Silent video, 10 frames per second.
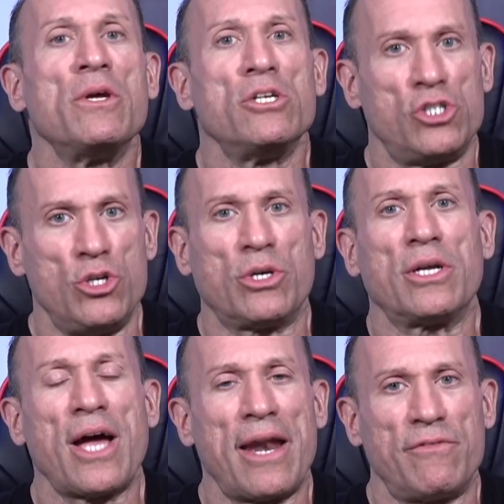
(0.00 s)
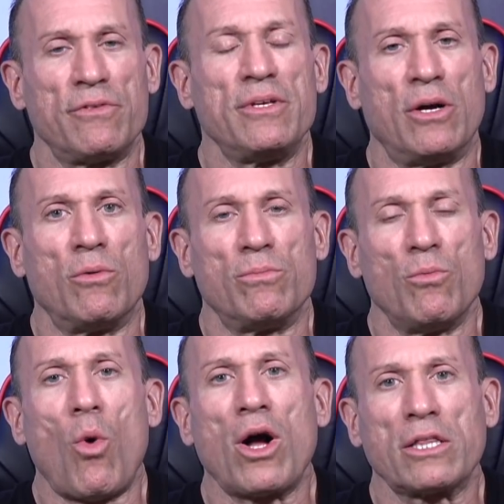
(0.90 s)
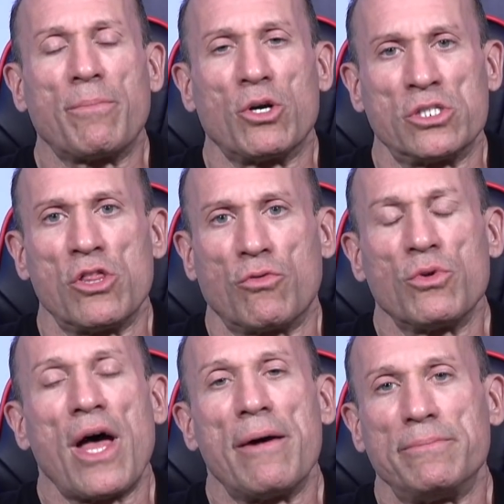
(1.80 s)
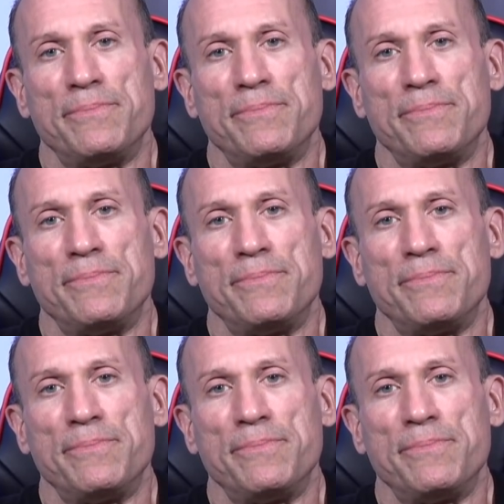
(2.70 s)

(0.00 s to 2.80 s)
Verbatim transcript: so you can kind of, you know, walk the person through that.